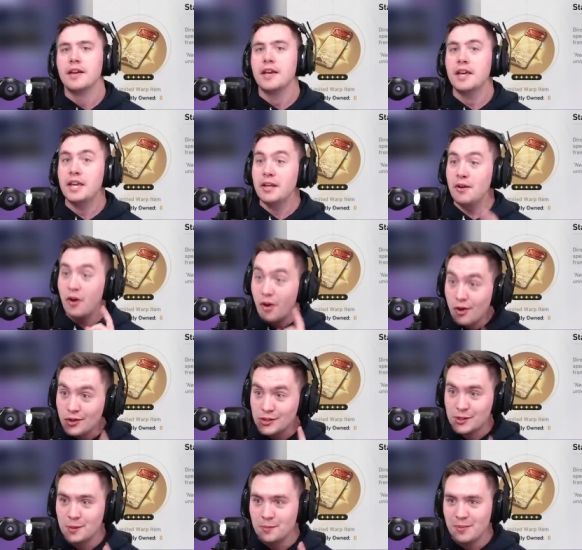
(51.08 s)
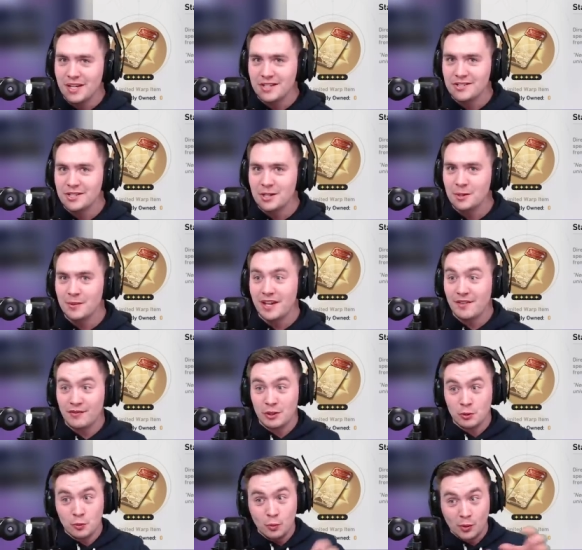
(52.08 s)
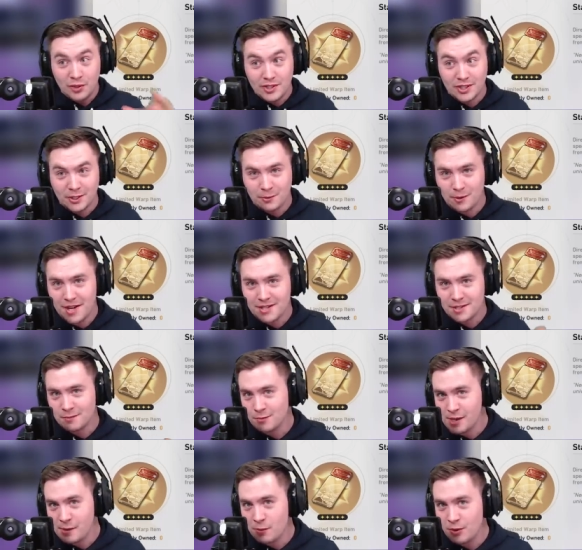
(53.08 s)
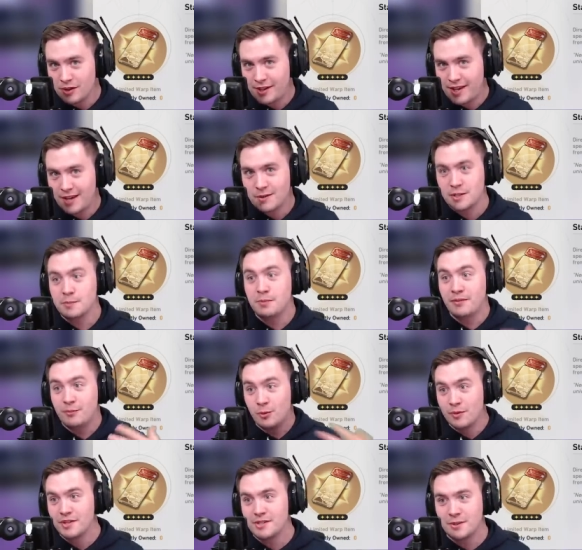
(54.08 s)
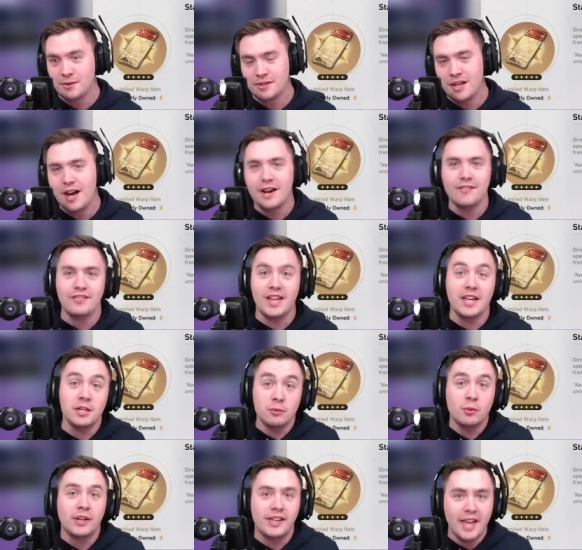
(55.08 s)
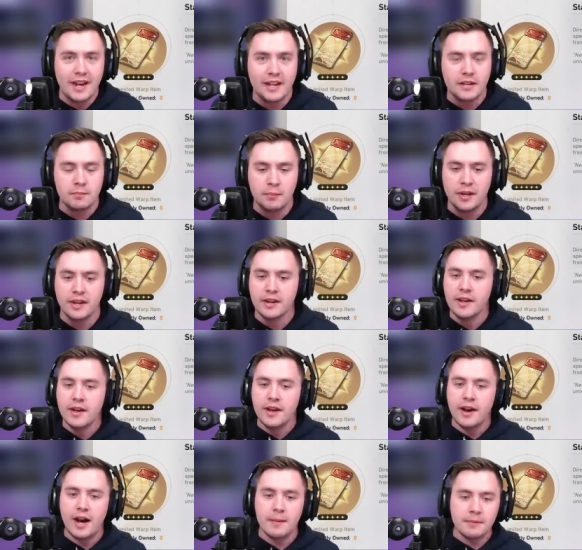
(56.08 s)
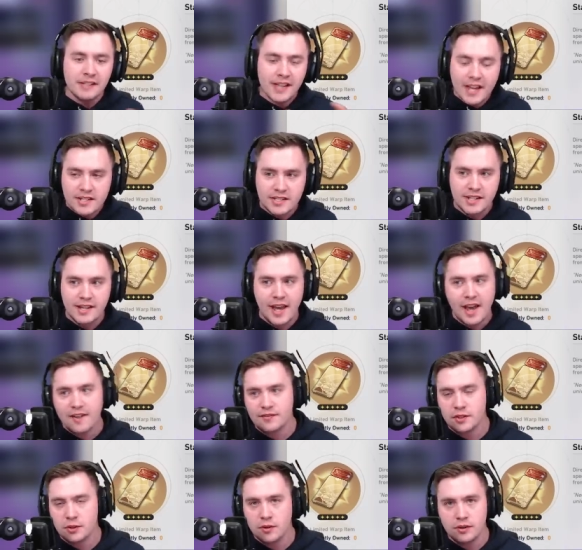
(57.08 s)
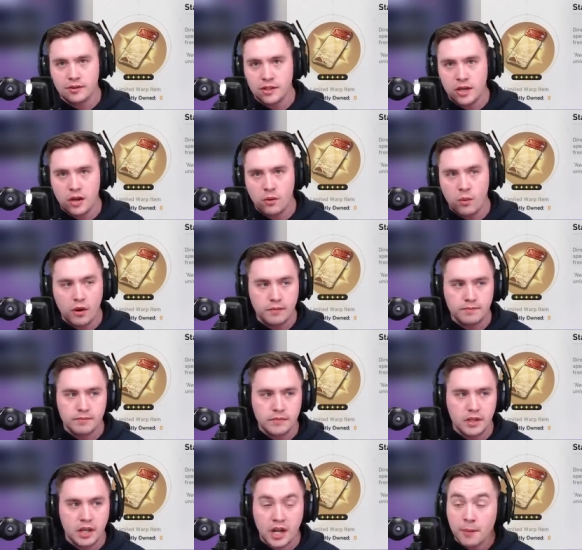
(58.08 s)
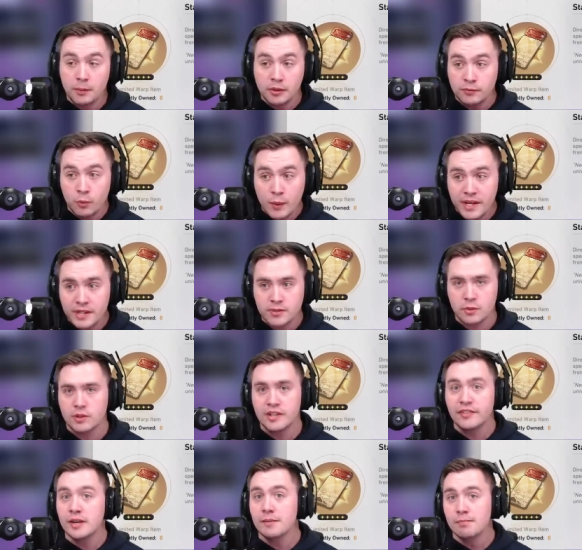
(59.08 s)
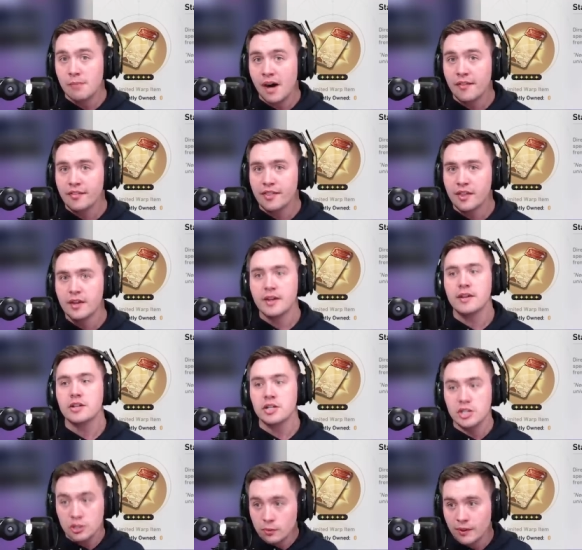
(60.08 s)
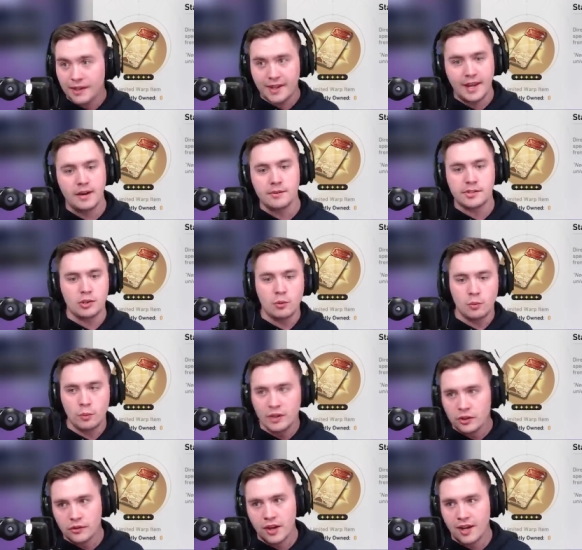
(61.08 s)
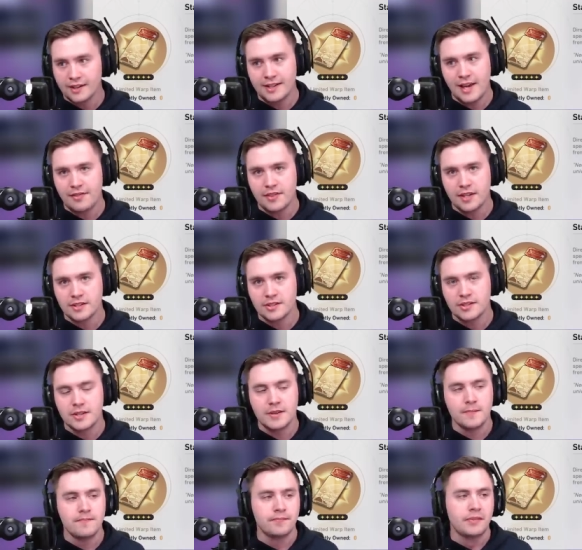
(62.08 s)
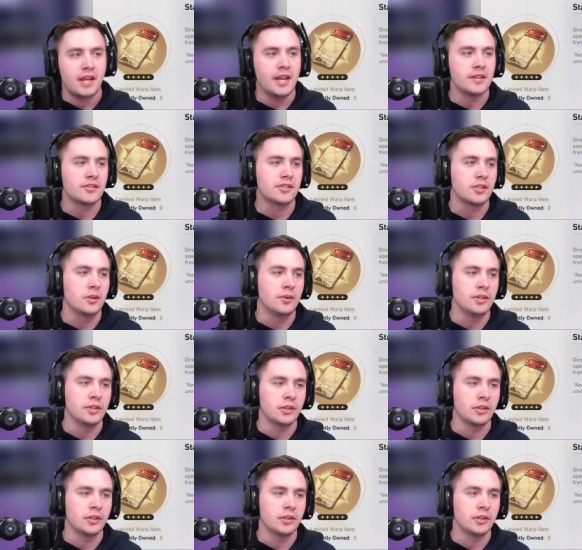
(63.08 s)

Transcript: It also means, though, if you were to create some reroll accounts before this goes live, that you will get it. But I'm guessing after, you know, a couple of weeks or even a month, new accounts will not get this. And so you're